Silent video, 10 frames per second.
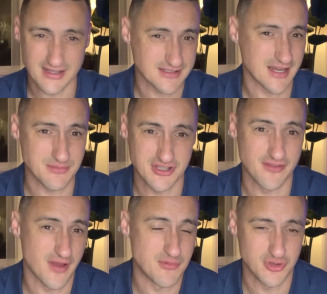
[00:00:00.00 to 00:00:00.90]
of the same
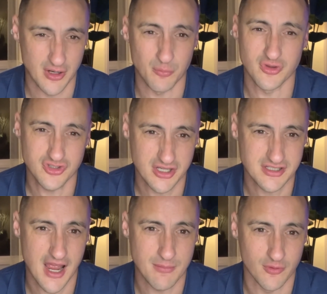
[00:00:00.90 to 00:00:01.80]
stuff I'm doing with just
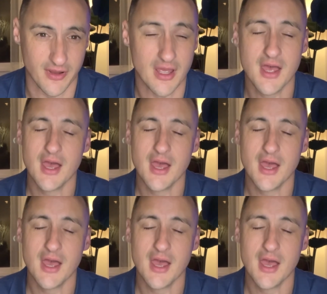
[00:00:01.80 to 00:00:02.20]
iMovie.